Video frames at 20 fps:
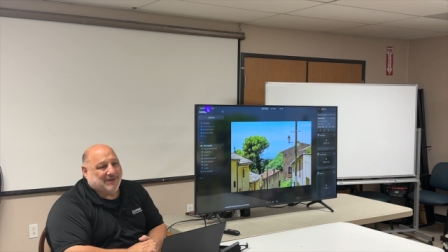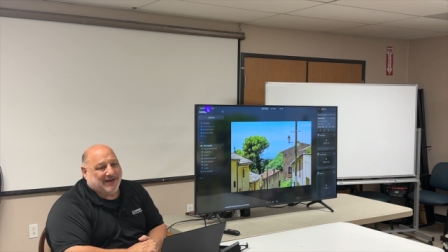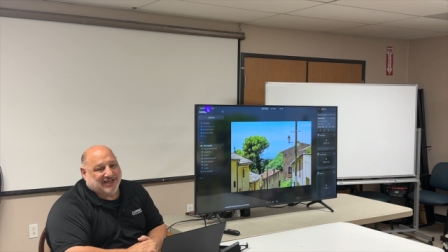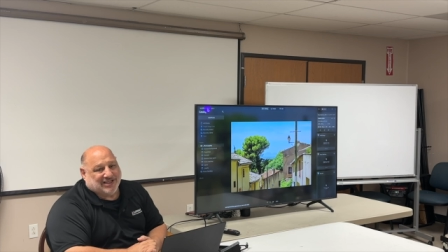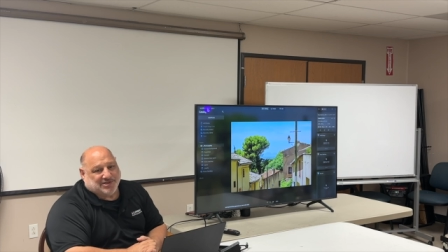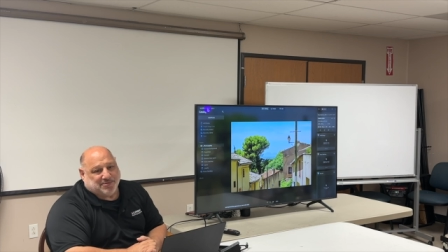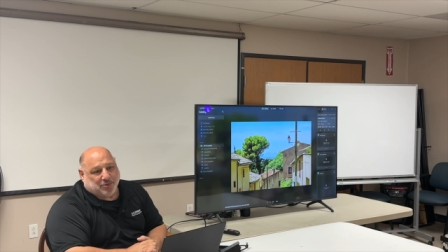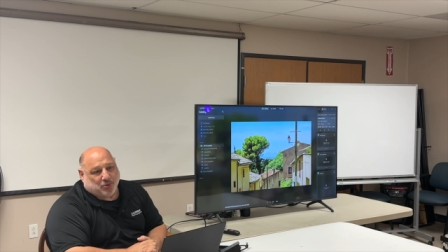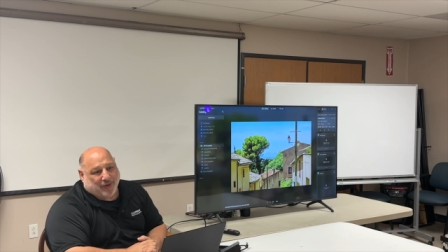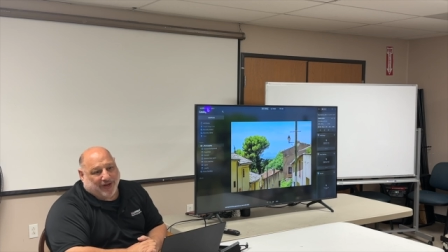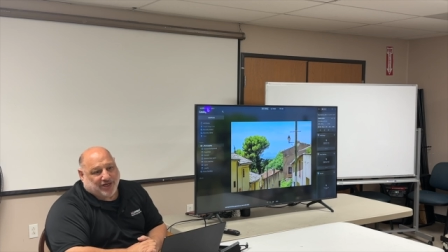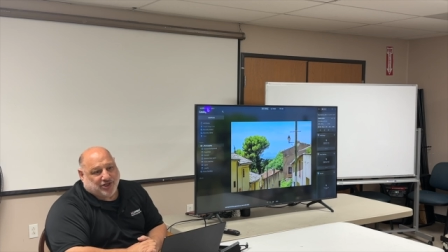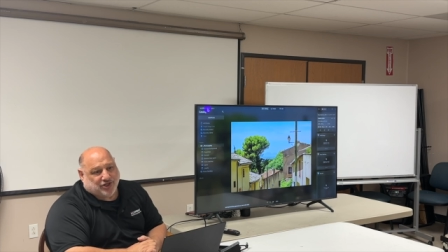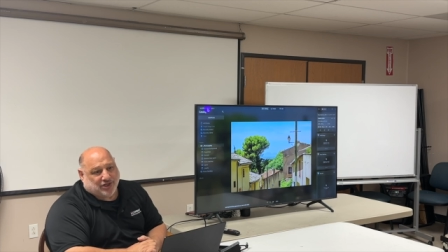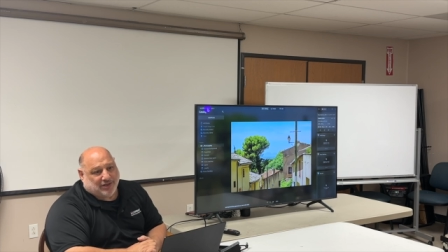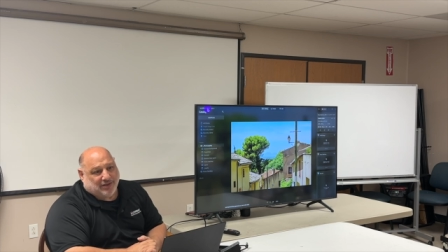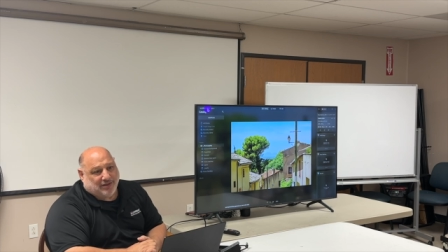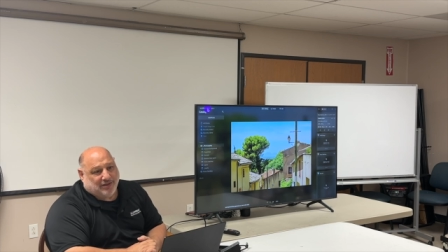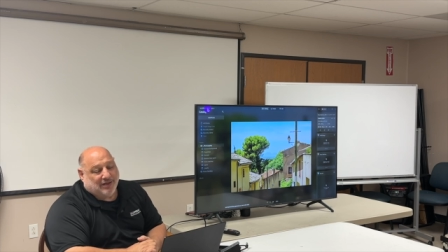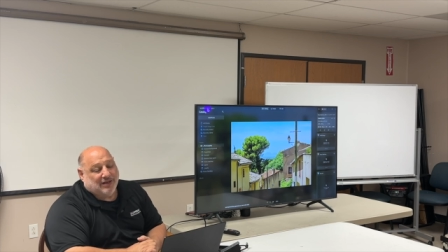my
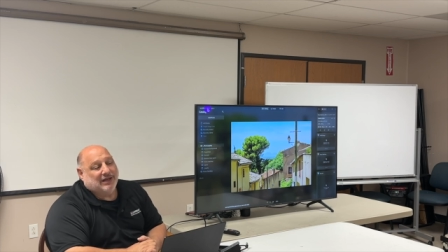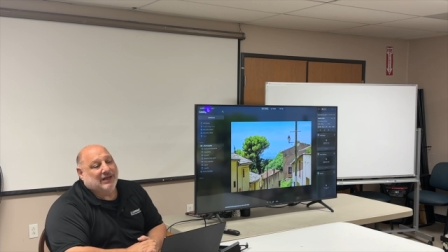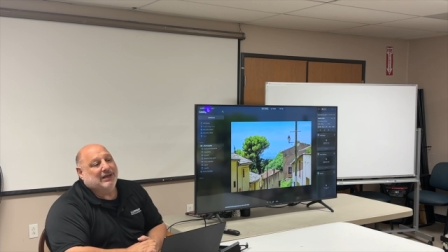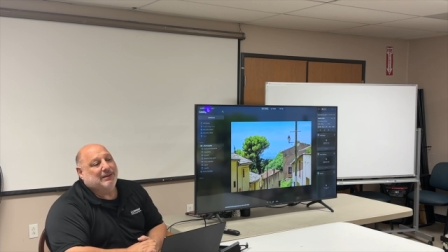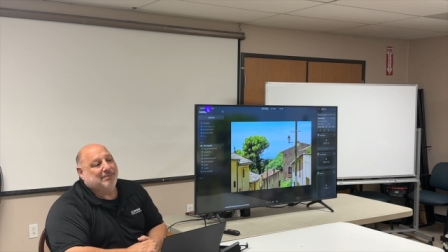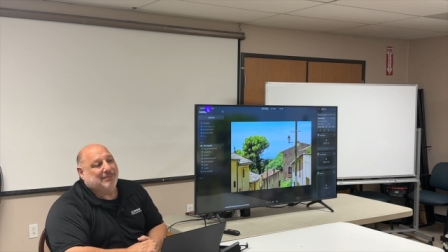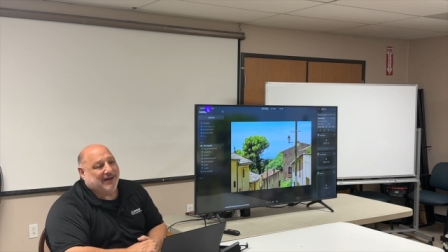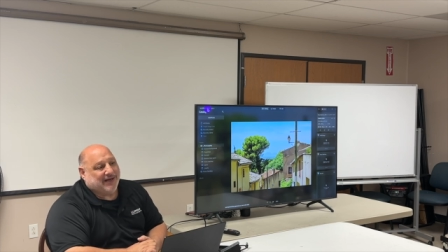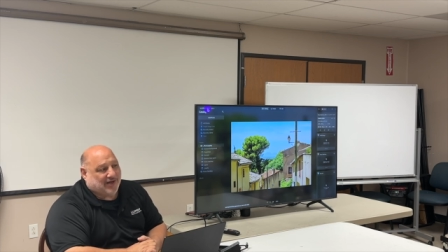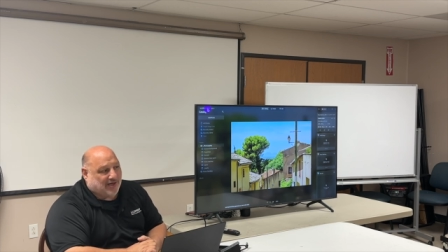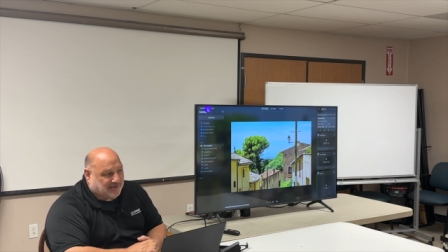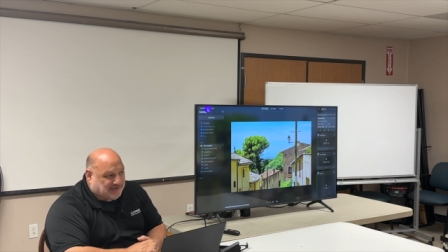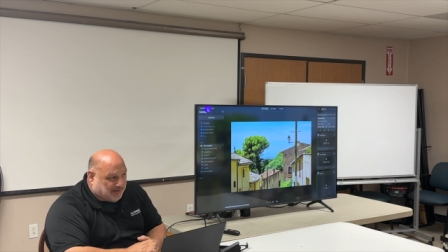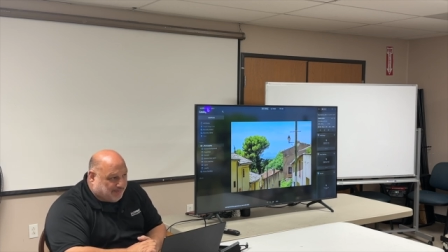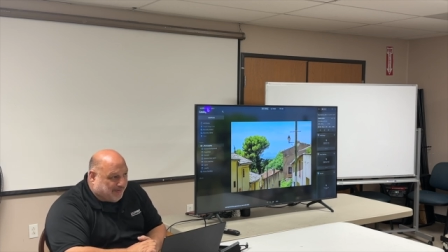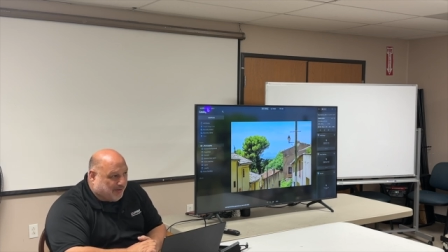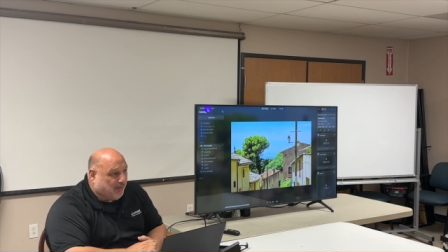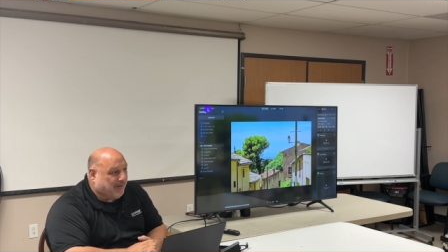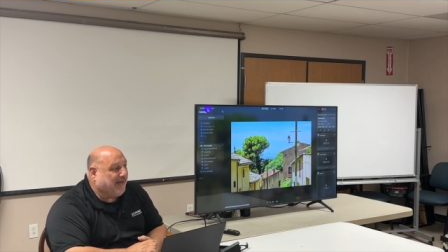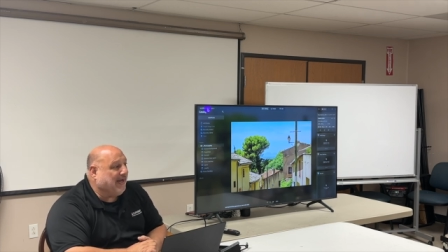inspiration? My cousin
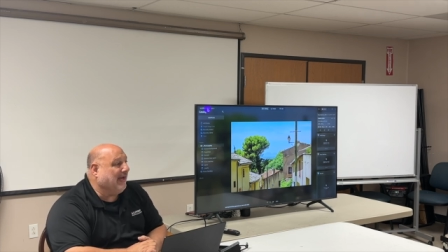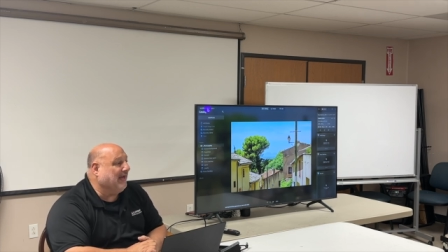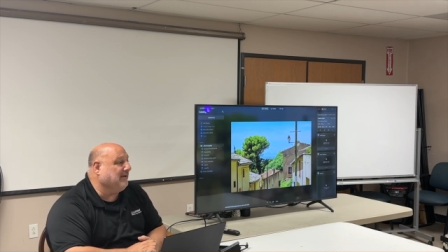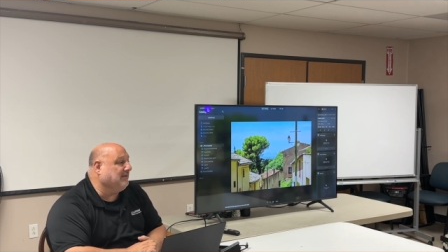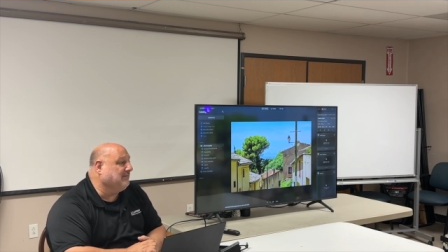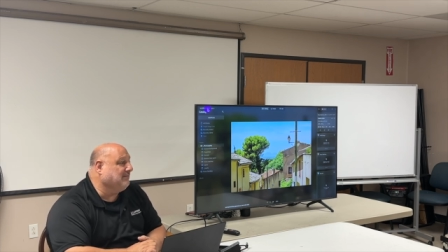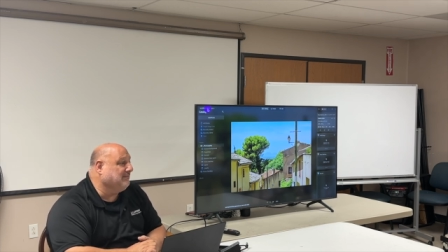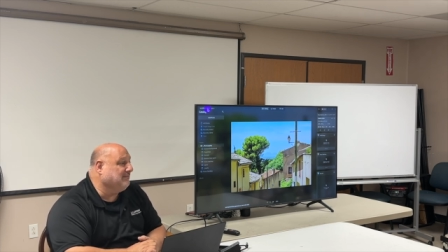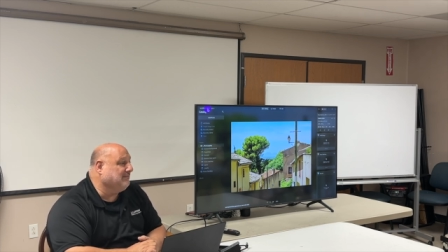Marianne.